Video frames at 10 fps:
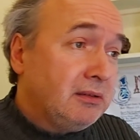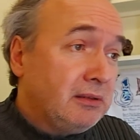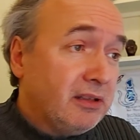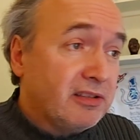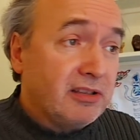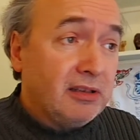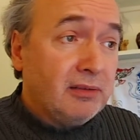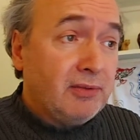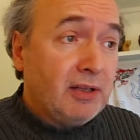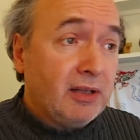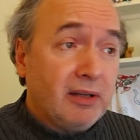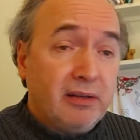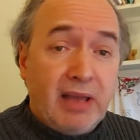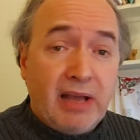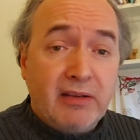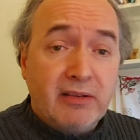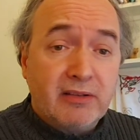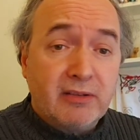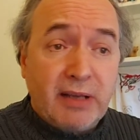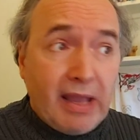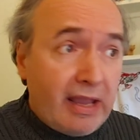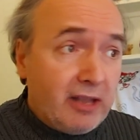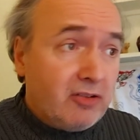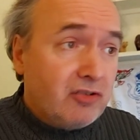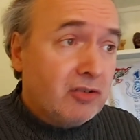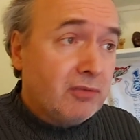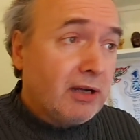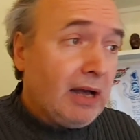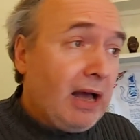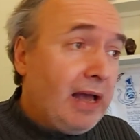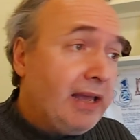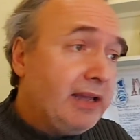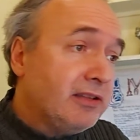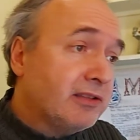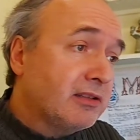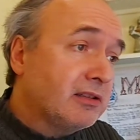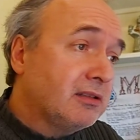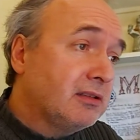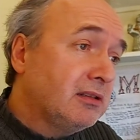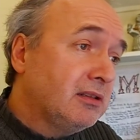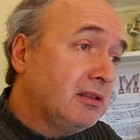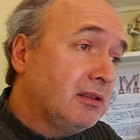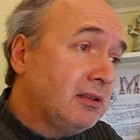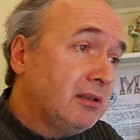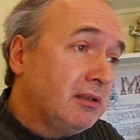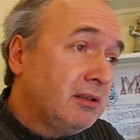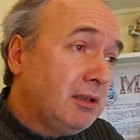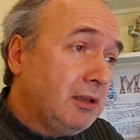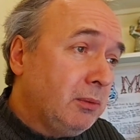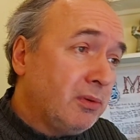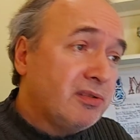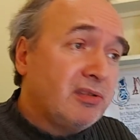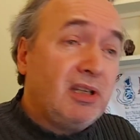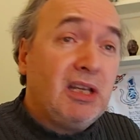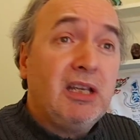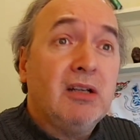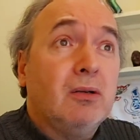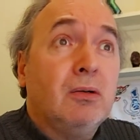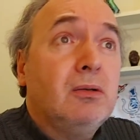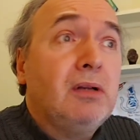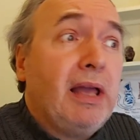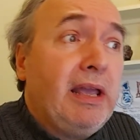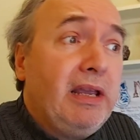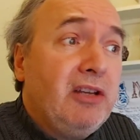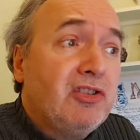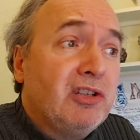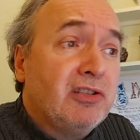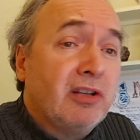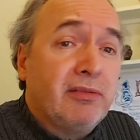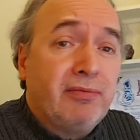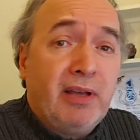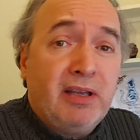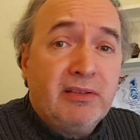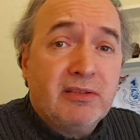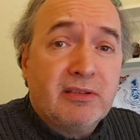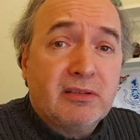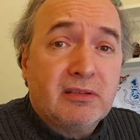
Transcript: the silver condense on the edge of your eyes, was seeing all ages on her face.